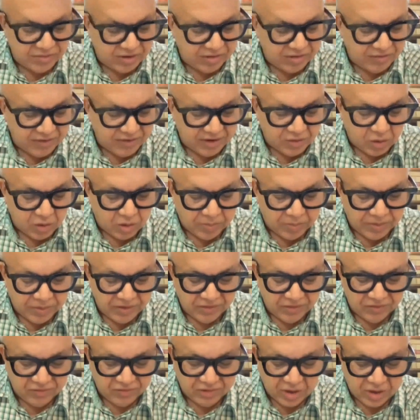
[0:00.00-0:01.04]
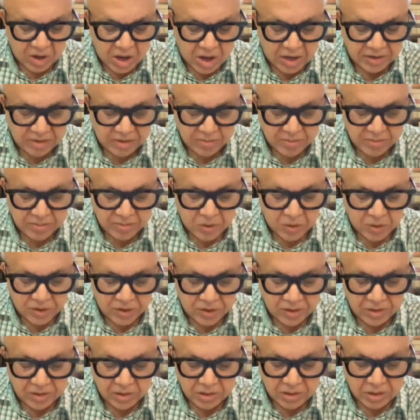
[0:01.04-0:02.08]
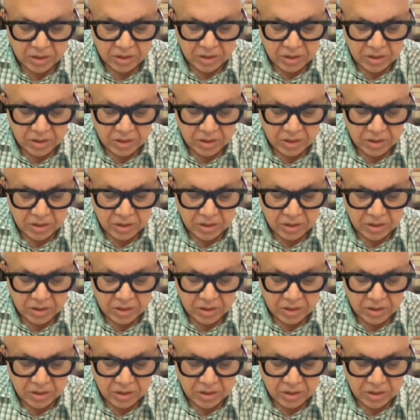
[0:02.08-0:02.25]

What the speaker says: certified copies are important.